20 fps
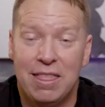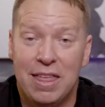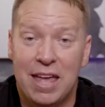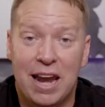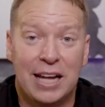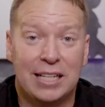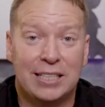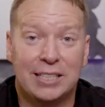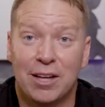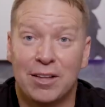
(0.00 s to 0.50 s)

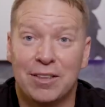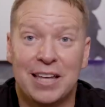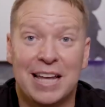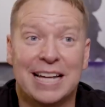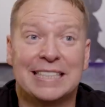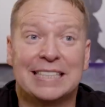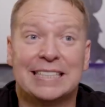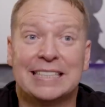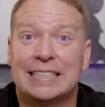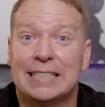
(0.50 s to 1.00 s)
Then I saw the
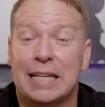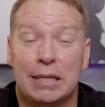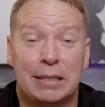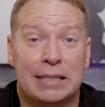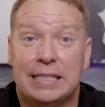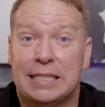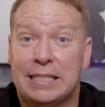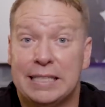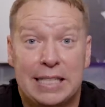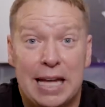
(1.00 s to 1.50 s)
ex-
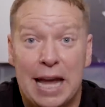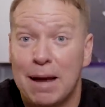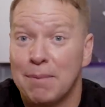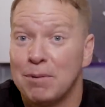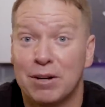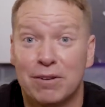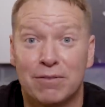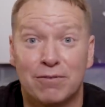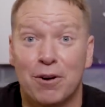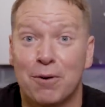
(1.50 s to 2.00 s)

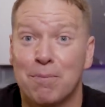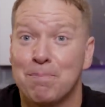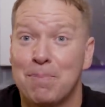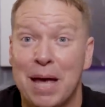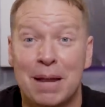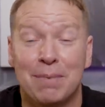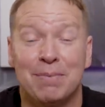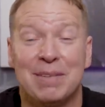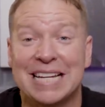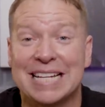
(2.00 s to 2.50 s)
damn near
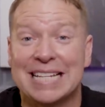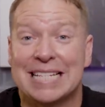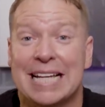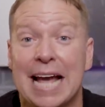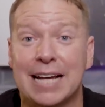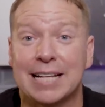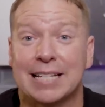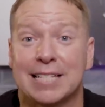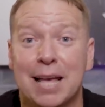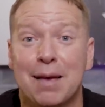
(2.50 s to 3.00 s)
verbatim the
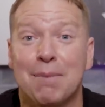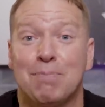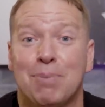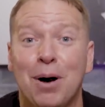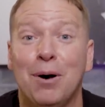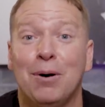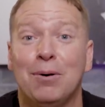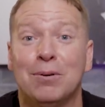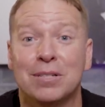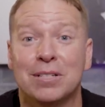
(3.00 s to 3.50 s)
exact same
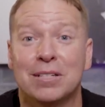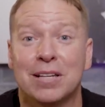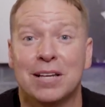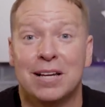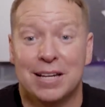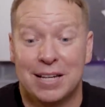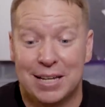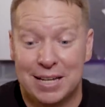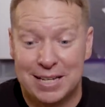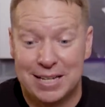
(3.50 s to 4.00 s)
post
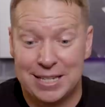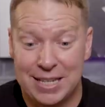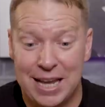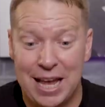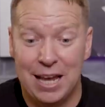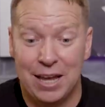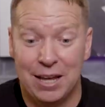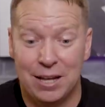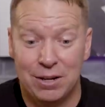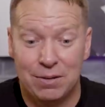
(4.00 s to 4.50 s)

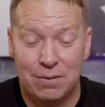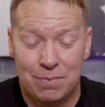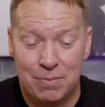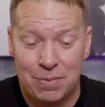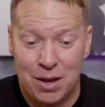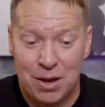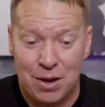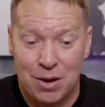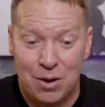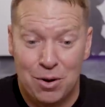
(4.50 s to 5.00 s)
saying,
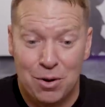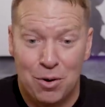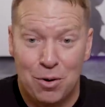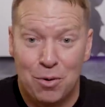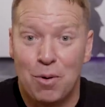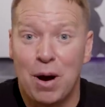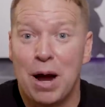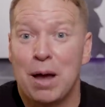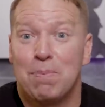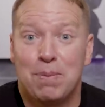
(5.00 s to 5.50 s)

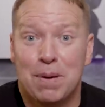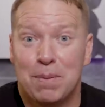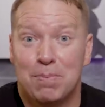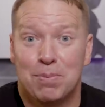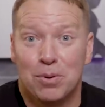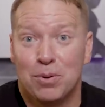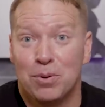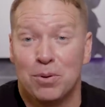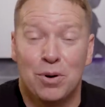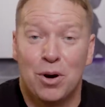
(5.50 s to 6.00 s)
"White
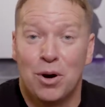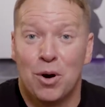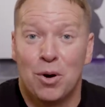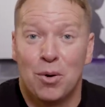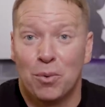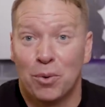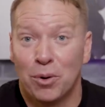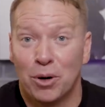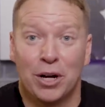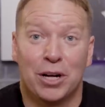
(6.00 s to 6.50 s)
people,
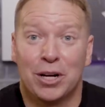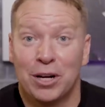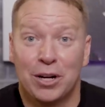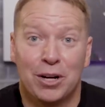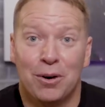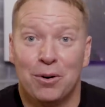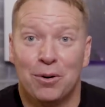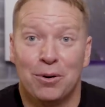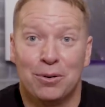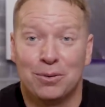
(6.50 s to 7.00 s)
we're gonna
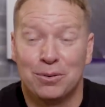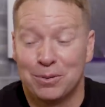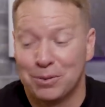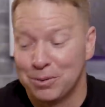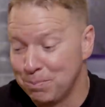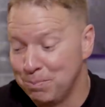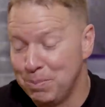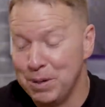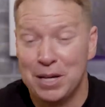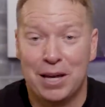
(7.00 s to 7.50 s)
go.
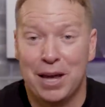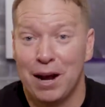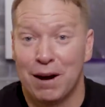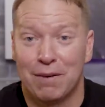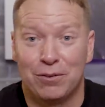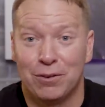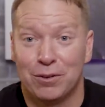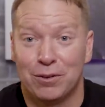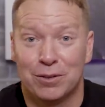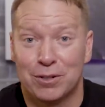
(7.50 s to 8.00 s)
Be
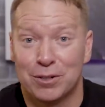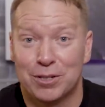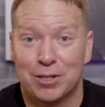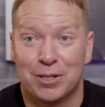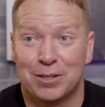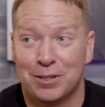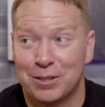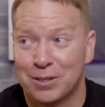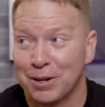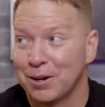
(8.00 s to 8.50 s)
careful. There's
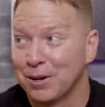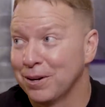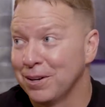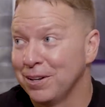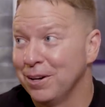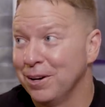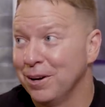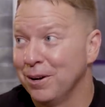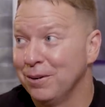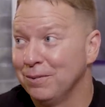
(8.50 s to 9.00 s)
there,
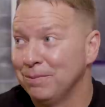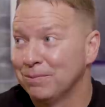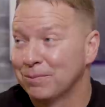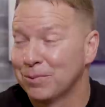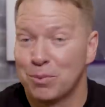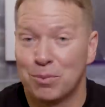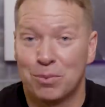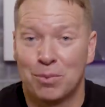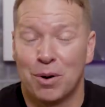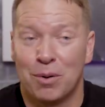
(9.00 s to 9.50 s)
you know,
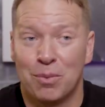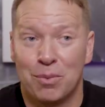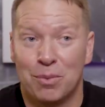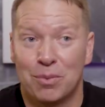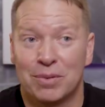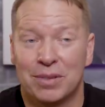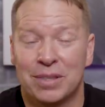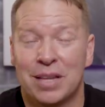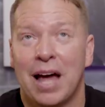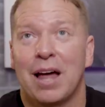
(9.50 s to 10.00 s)

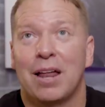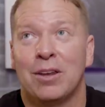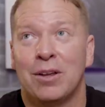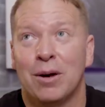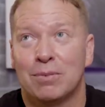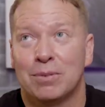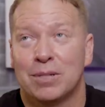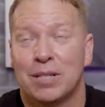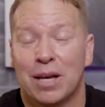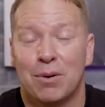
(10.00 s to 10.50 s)
not
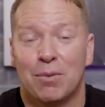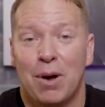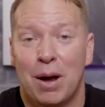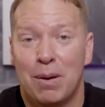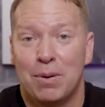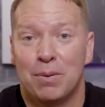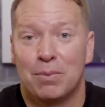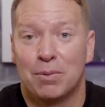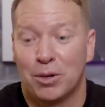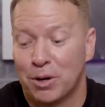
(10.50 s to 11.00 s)
no. I'm saying
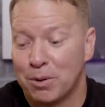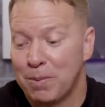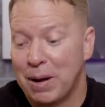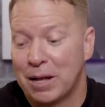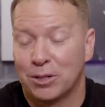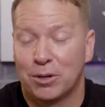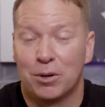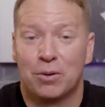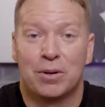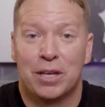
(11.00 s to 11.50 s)
white people. They're
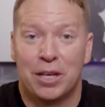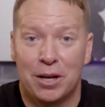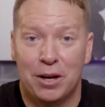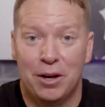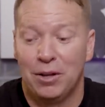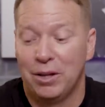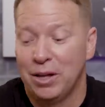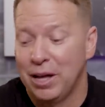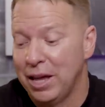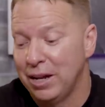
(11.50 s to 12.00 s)
about to go
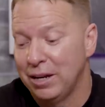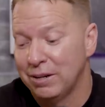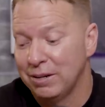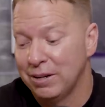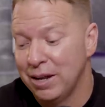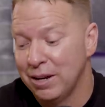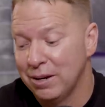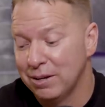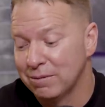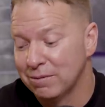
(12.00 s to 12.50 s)
kill
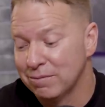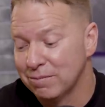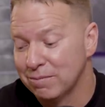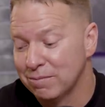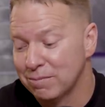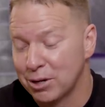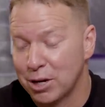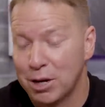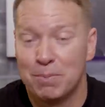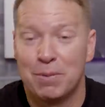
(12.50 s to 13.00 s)
and and
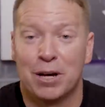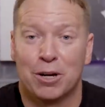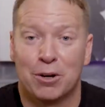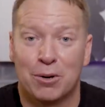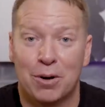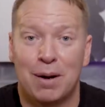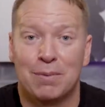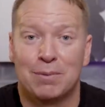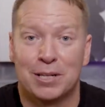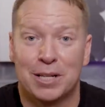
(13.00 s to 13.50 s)
commit
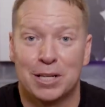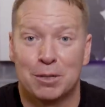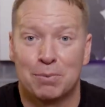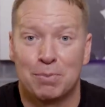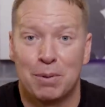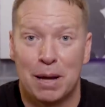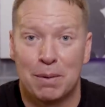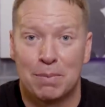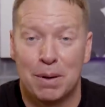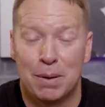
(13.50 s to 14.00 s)
crimes against
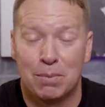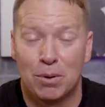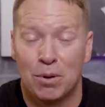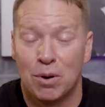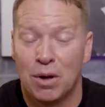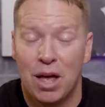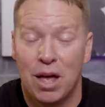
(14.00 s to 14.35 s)
black people."